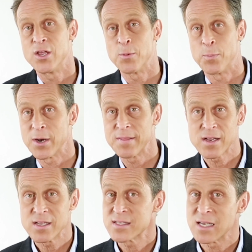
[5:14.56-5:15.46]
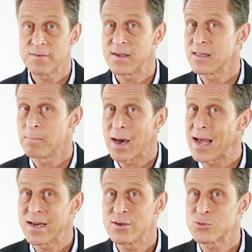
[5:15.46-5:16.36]
you put in the good stuff, and the
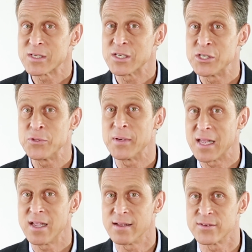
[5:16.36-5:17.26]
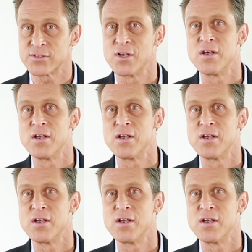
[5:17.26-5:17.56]
body knows what to do. It heals.